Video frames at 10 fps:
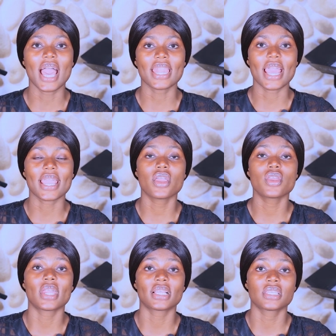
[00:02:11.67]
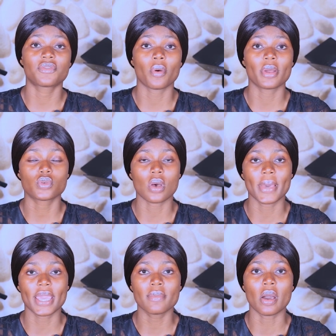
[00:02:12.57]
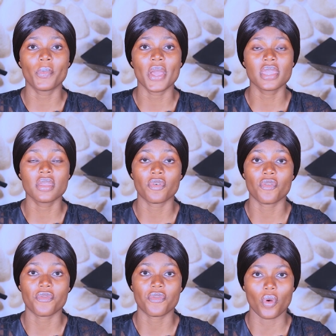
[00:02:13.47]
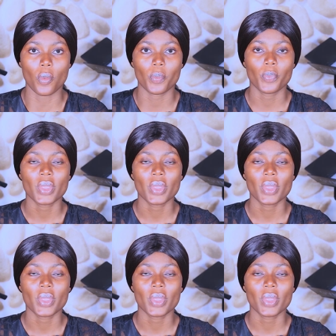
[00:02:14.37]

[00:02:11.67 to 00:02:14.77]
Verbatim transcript: and I United States forward to a bay mountain for fraud.